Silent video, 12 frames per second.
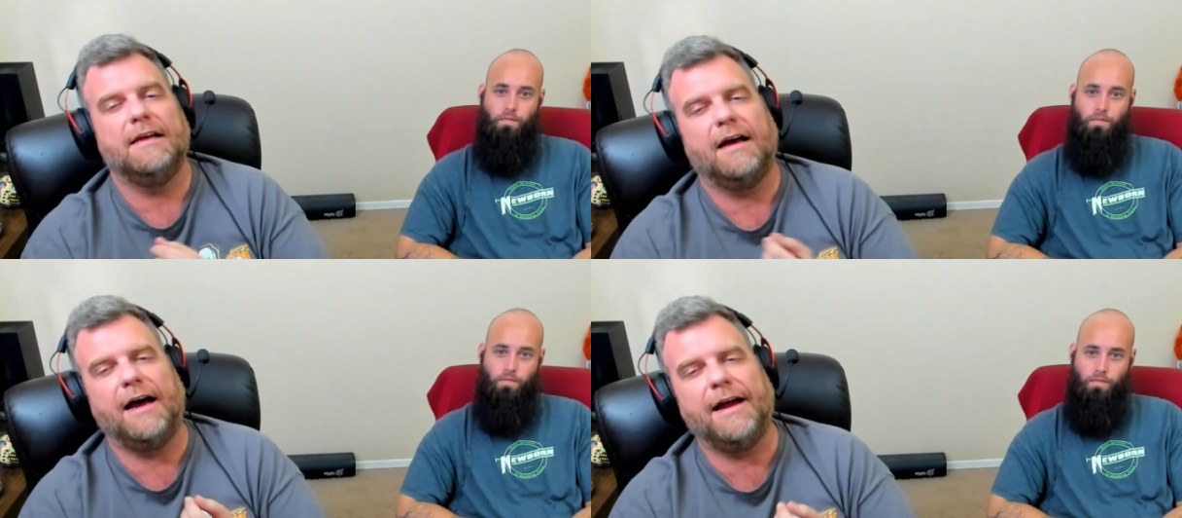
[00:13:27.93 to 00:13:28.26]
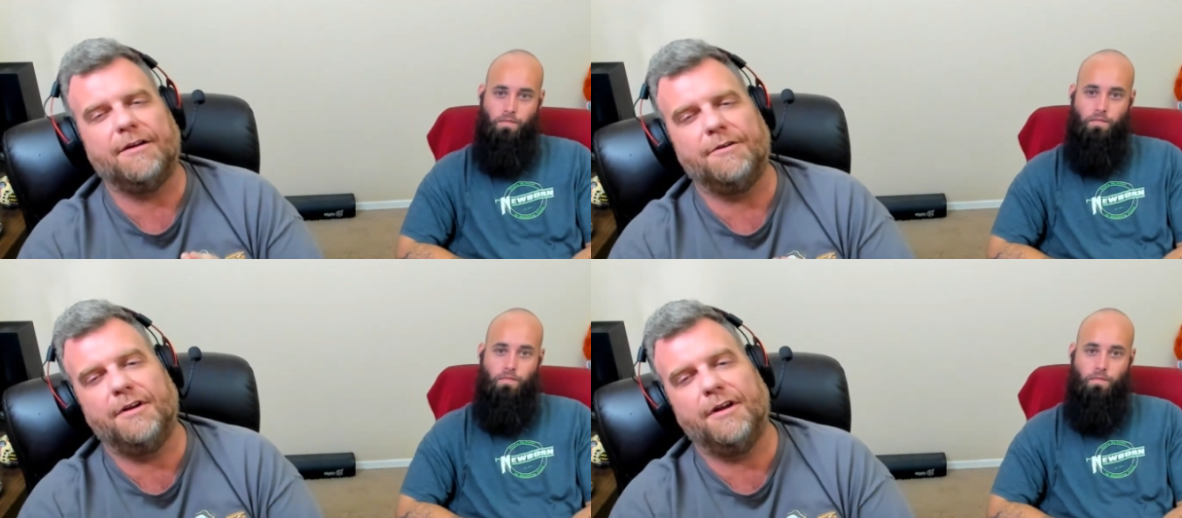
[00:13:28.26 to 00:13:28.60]
Speaker 1: I
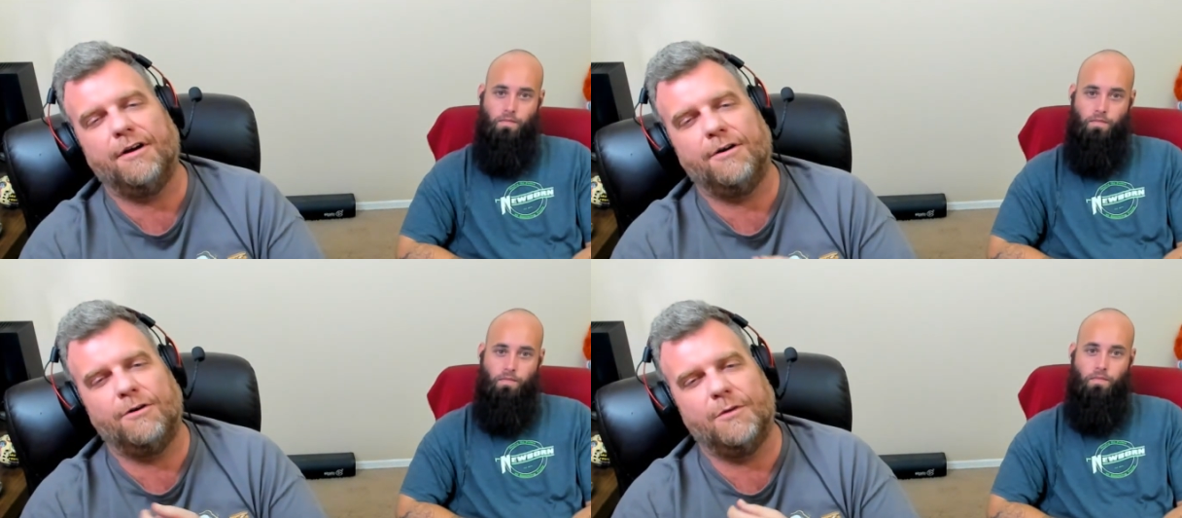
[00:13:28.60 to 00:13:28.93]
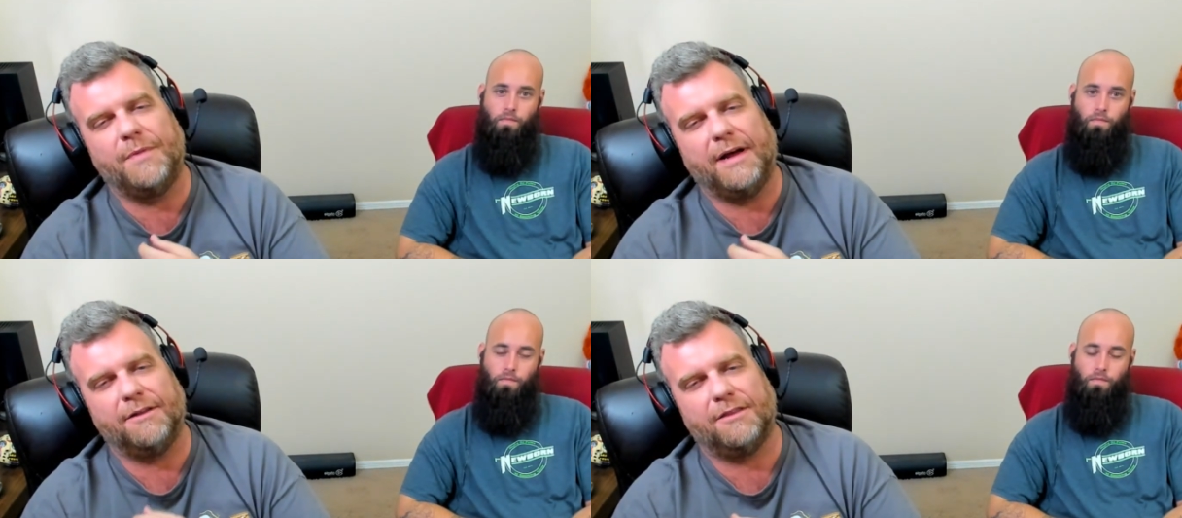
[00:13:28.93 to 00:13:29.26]
don't know
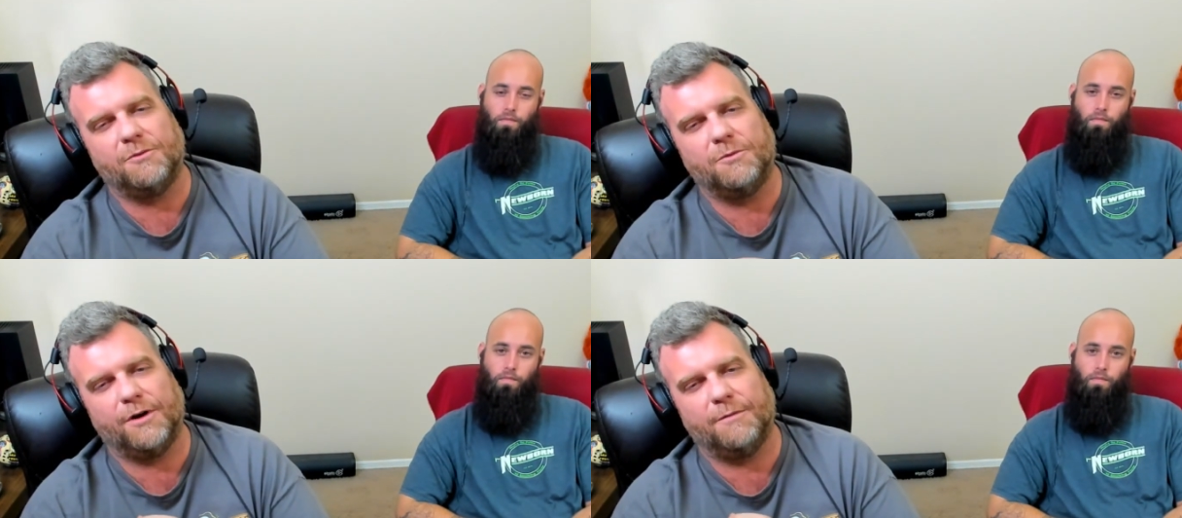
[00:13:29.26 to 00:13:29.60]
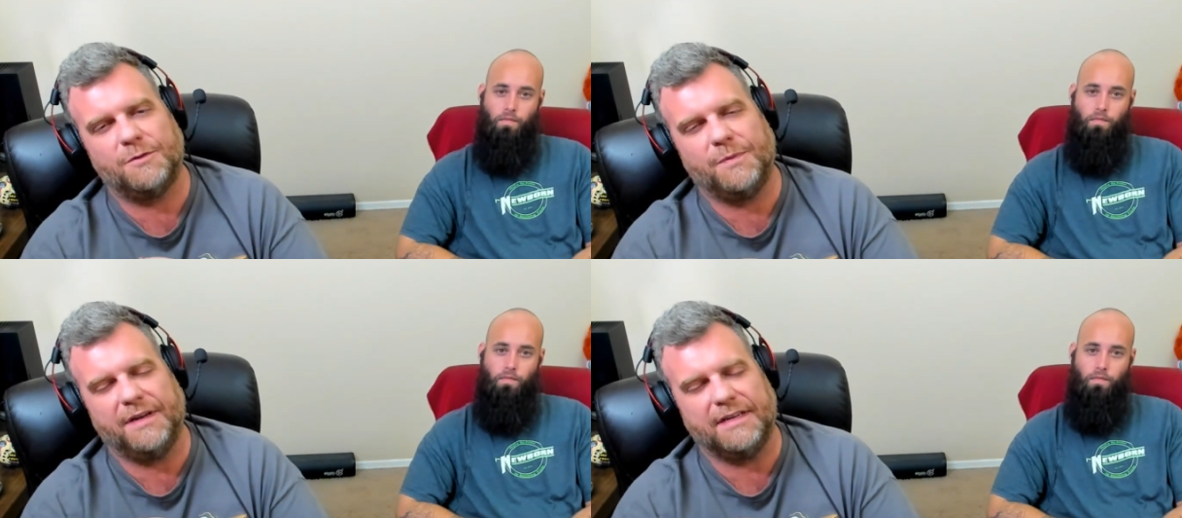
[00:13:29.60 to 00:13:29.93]
about the worms being